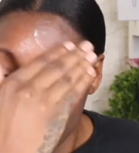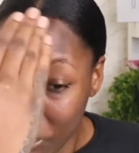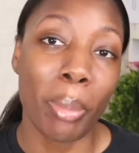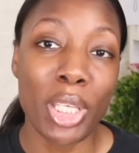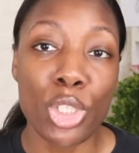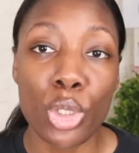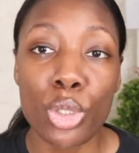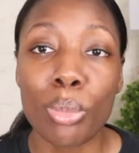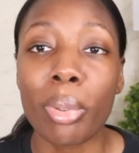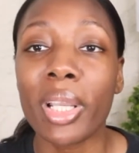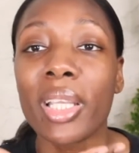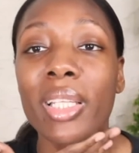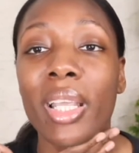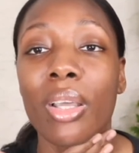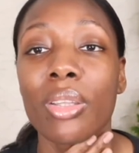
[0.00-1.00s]
Make sure you
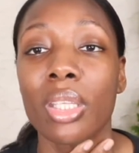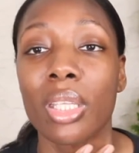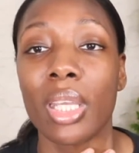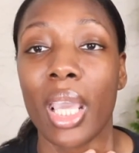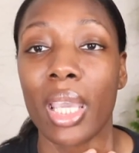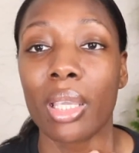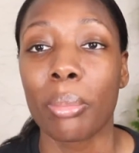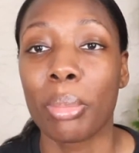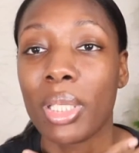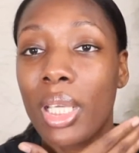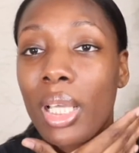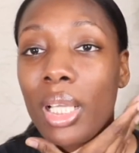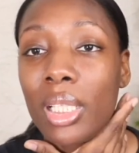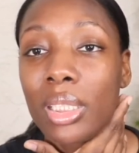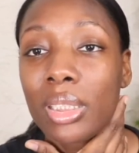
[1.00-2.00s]
bring it down the neck,
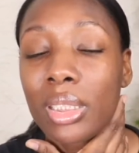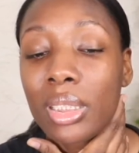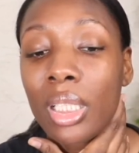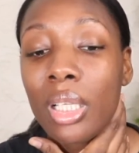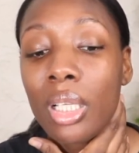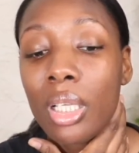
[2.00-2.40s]
because